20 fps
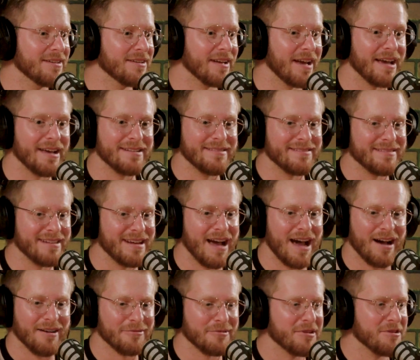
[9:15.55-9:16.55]

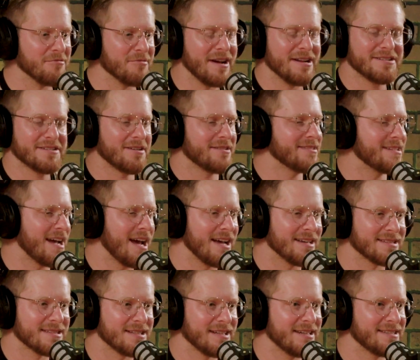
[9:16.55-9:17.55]
Rearranged our
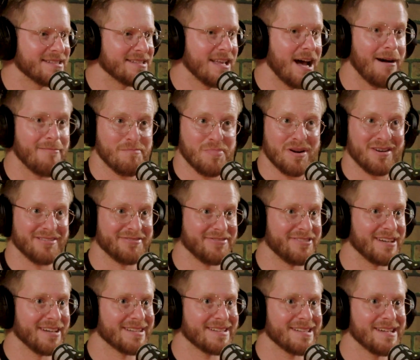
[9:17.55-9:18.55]
desk. It's not
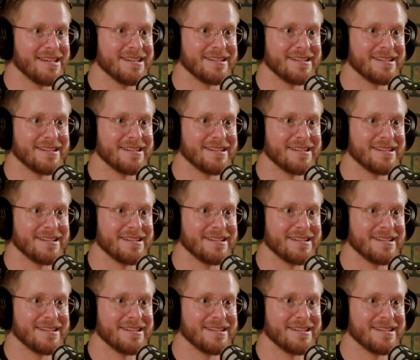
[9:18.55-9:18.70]
perfect.